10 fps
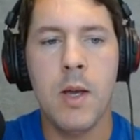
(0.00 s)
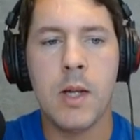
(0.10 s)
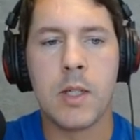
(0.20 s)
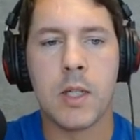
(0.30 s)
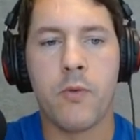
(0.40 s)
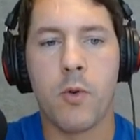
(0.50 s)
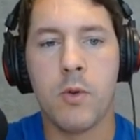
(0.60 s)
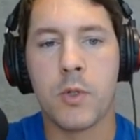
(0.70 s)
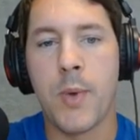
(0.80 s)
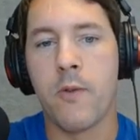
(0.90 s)
it says, "For it
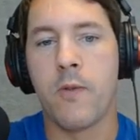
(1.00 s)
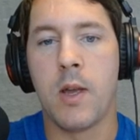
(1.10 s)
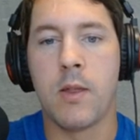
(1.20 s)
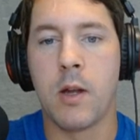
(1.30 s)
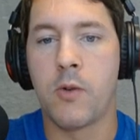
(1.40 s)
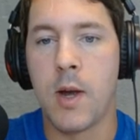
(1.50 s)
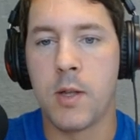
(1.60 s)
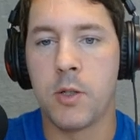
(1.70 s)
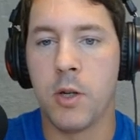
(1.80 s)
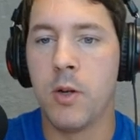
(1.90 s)
was by faith that
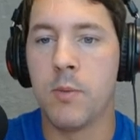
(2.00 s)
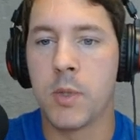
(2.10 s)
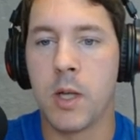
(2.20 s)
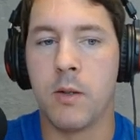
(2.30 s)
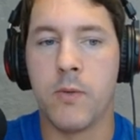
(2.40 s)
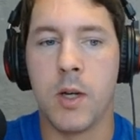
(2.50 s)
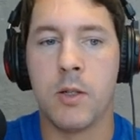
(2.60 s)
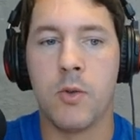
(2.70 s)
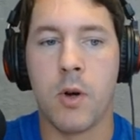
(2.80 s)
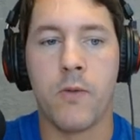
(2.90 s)
Christ showed himself
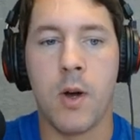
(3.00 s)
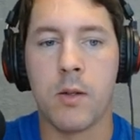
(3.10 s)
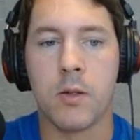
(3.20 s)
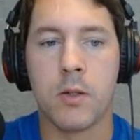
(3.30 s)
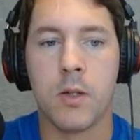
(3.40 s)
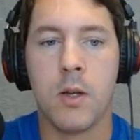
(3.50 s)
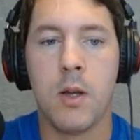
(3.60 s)
unto our fathers,